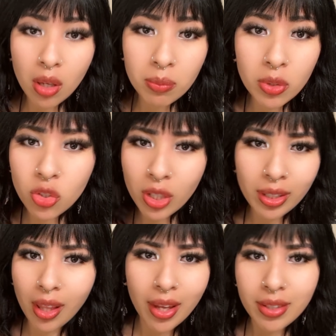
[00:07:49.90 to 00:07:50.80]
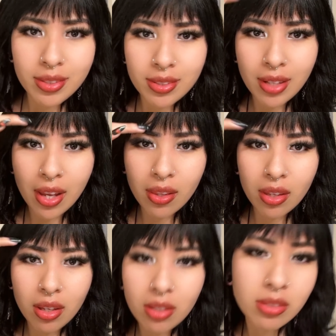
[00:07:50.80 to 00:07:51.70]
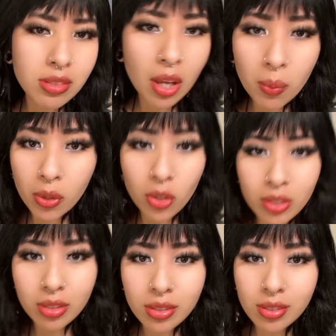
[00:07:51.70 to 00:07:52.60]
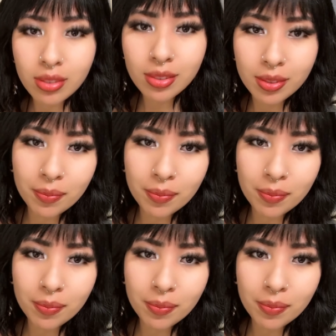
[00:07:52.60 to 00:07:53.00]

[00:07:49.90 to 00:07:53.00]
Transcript: gonna try to like style it and see how it looks.